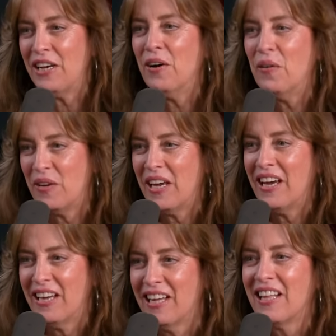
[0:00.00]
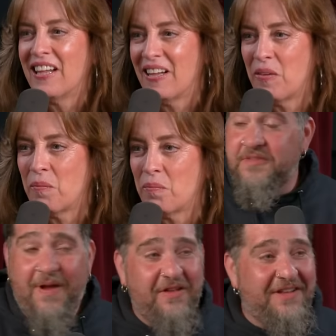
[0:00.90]
the time. Know, yeah. He just they just find a
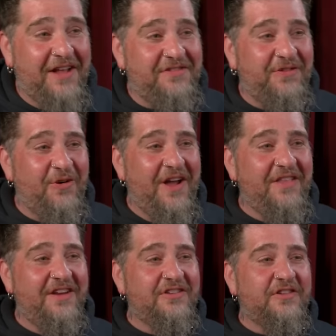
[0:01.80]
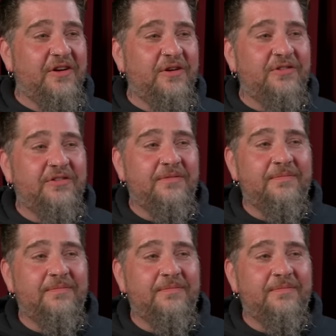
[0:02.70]
spot on the dance floor and then he just goes.